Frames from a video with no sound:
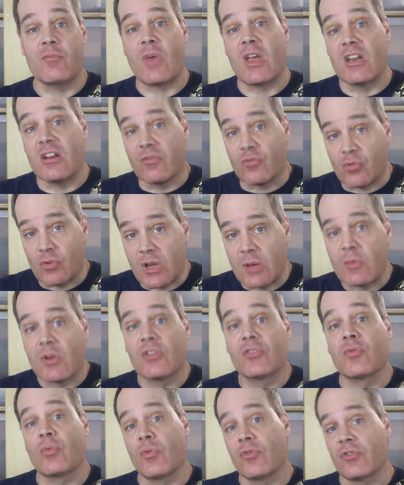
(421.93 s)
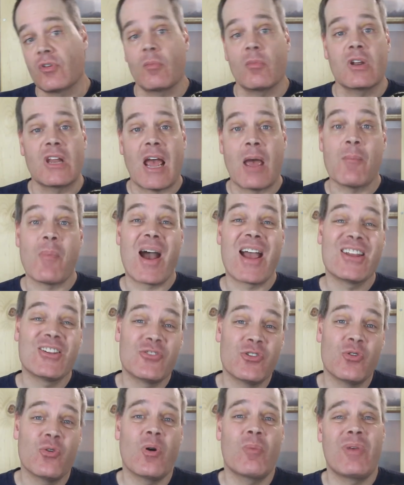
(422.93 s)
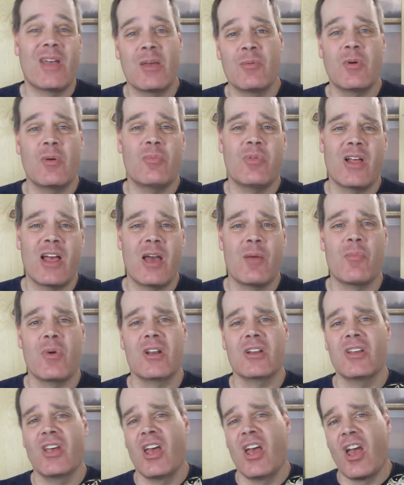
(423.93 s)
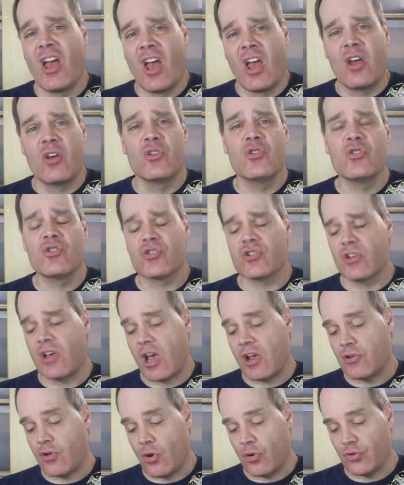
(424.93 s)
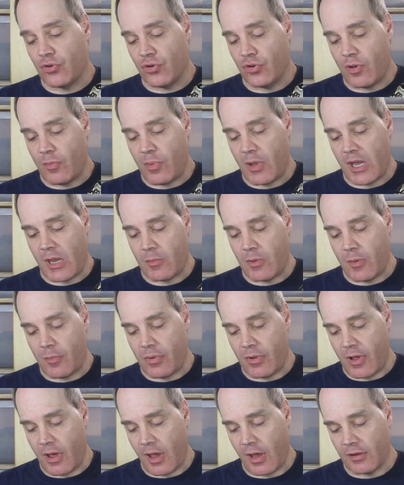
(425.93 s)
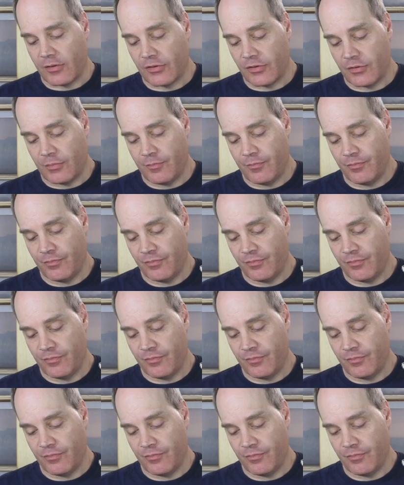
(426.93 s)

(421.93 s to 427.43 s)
made agreements with somebody, I might do a payment plan, but usually I don't do the payment plans.